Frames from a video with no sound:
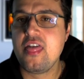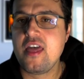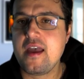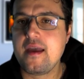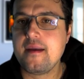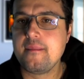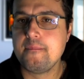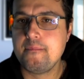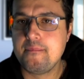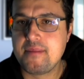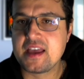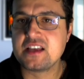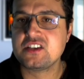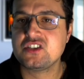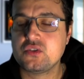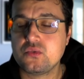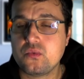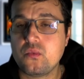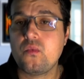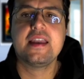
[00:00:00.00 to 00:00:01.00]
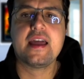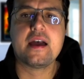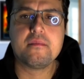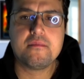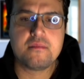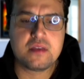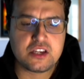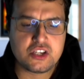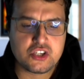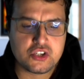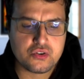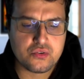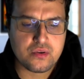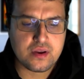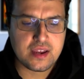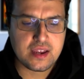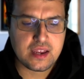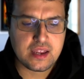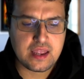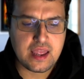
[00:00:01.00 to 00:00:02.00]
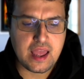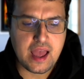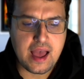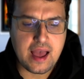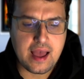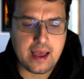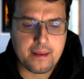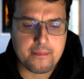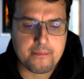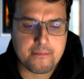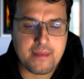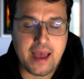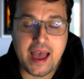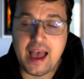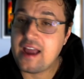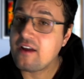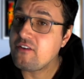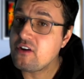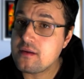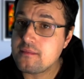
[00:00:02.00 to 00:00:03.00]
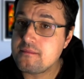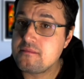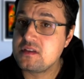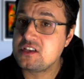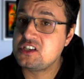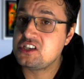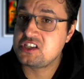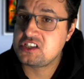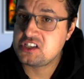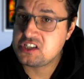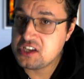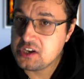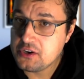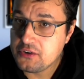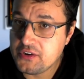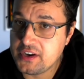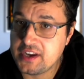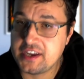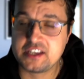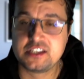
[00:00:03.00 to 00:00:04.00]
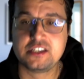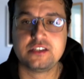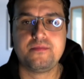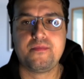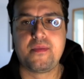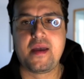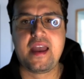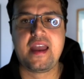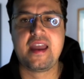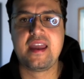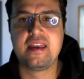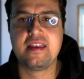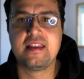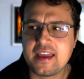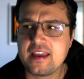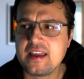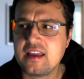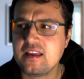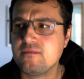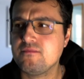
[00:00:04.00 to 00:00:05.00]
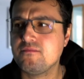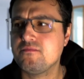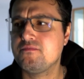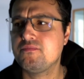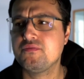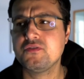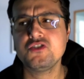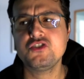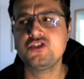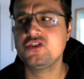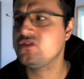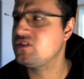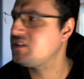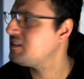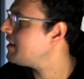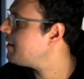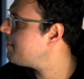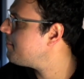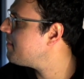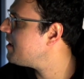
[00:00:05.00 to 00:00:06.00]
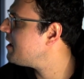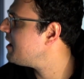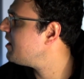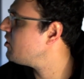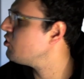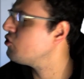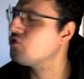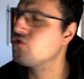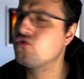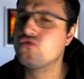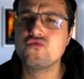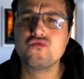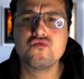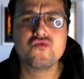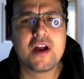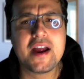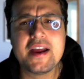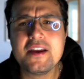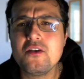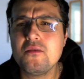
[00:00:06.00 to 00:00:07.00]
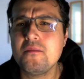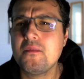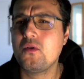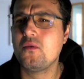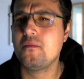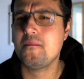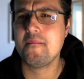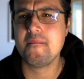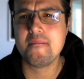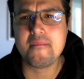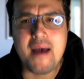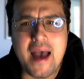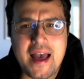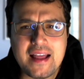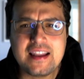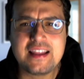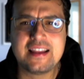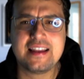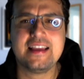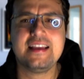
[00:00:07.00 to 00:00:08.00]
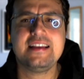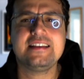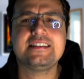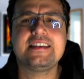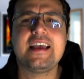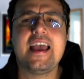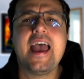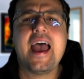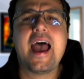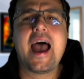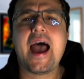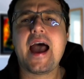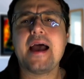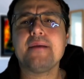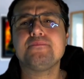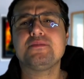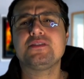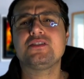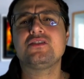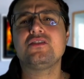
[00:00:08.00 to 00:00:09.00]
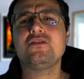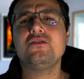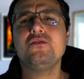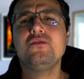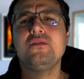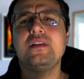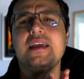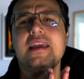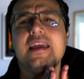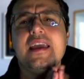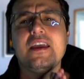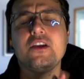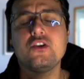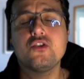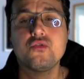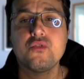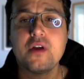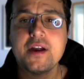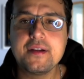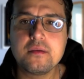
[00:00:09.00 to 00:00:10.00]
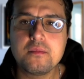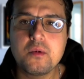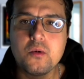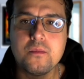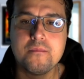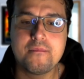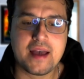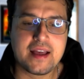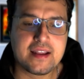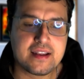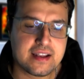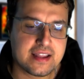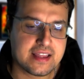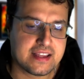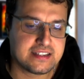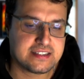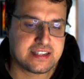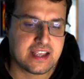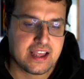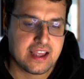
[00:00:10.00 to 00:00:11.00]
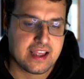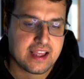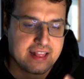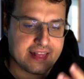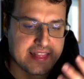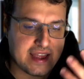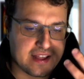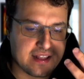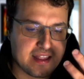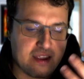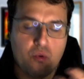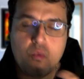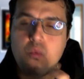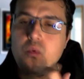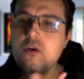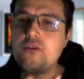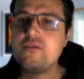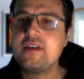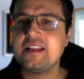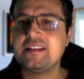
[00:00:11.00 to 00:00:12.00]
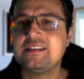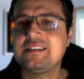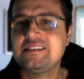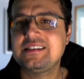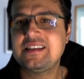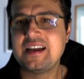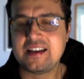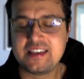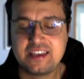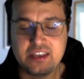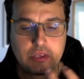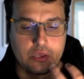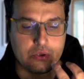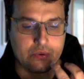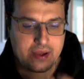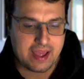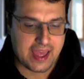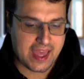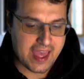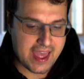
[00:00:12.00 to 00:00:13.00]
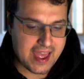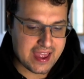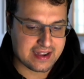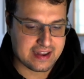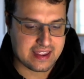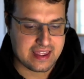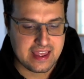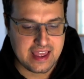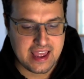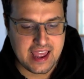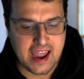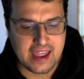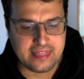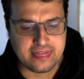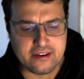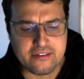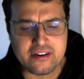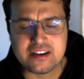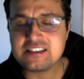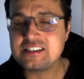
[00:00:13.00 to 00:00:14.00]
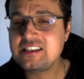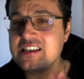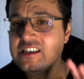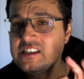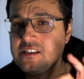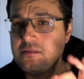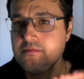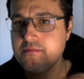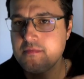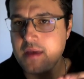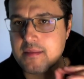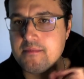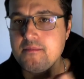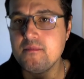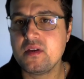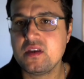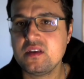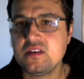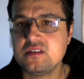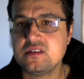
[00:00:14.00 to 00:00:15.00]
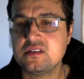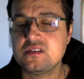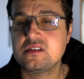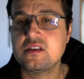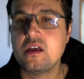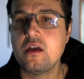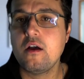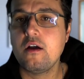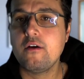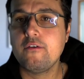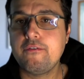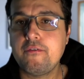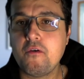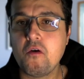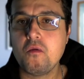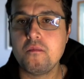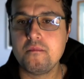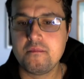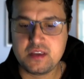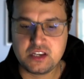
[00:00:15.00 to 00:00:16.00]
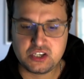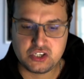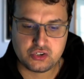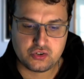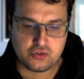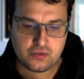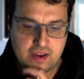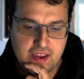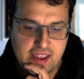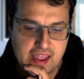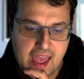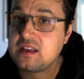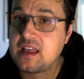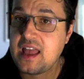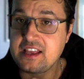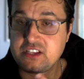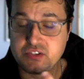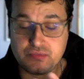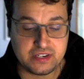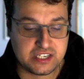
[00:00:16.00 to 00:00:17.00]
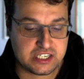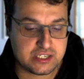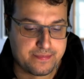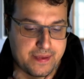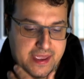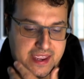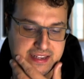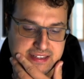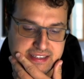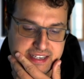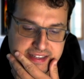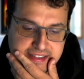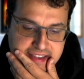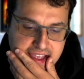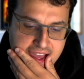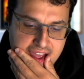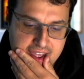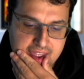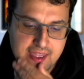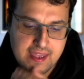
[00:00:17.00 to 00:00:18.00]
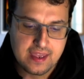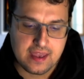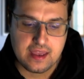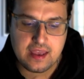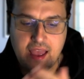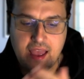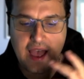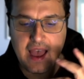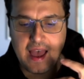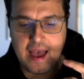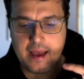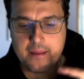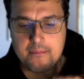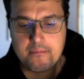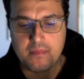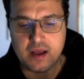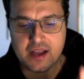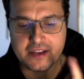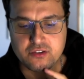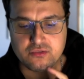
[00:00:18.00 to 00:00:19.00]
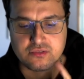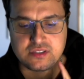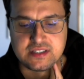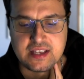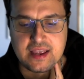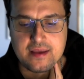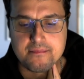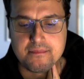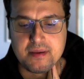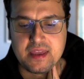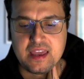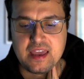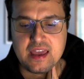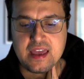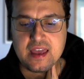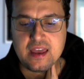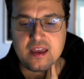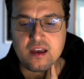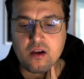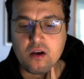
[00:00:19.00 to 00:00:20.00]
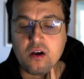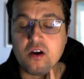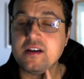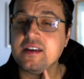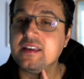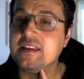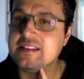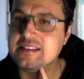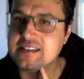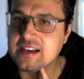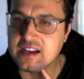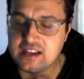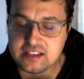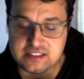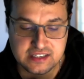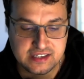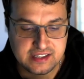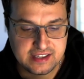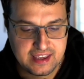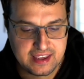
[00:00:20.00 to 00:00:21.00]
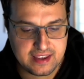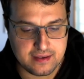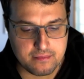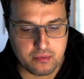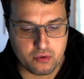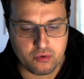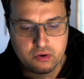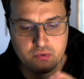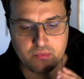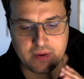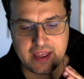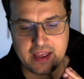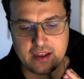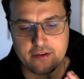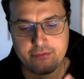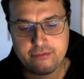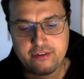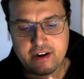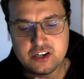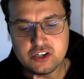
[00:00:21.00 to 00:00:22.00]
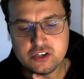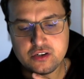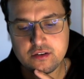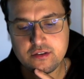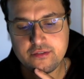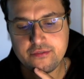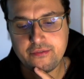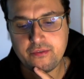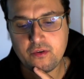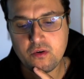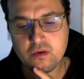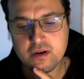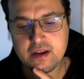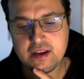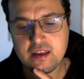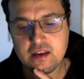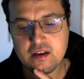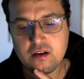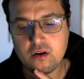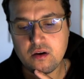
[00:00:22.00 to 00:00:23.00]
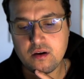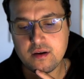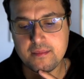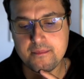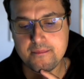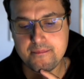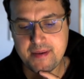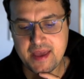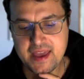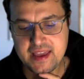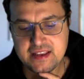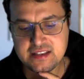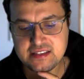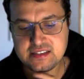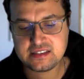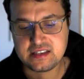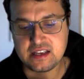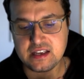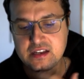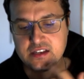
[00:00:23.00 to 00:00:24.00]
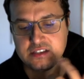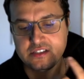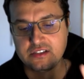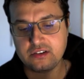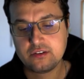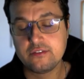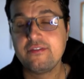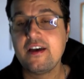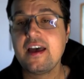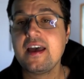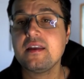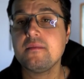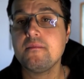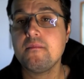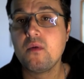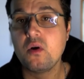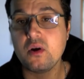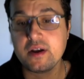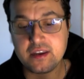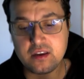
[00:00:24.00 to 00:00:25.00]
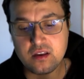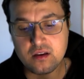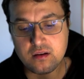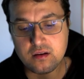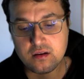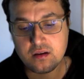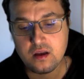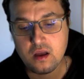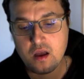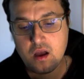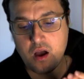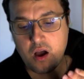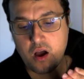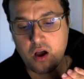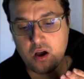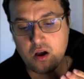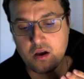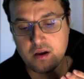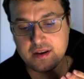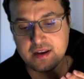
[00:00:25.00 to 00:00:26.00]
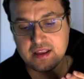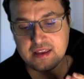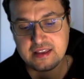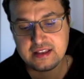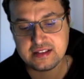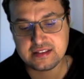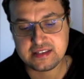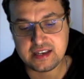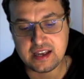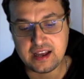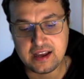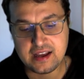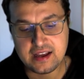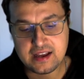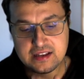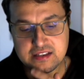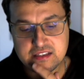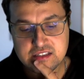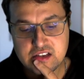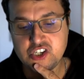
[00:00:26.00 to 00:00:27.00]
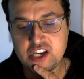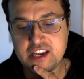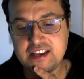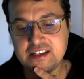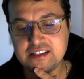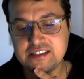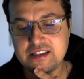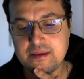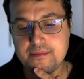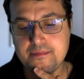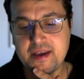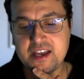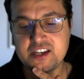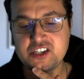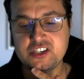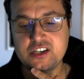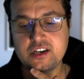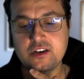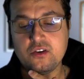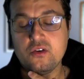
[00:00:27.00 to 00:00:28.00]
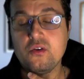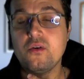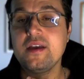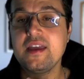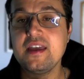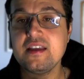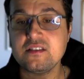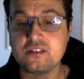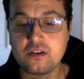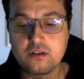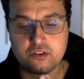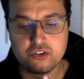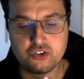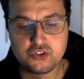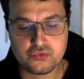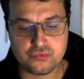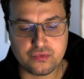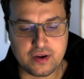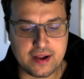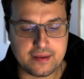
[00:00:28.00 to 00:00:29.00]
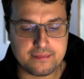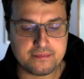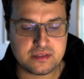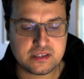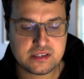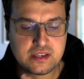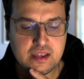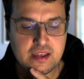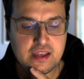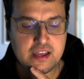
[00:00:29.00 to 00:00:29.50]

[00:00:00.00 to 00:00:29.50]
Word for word: their best. Now, Mystery um, are a mysterious band. They produce some incredible melodies, absolutely incredible melodies that will get stuck in your head. And there are six members for Mystery as we speak today uh, Michael St. Pierre on guitars and keyboard. We had Francis Forney on bass, Sylvain Monjo on guitars, Jean Sebastian Goyette on drums,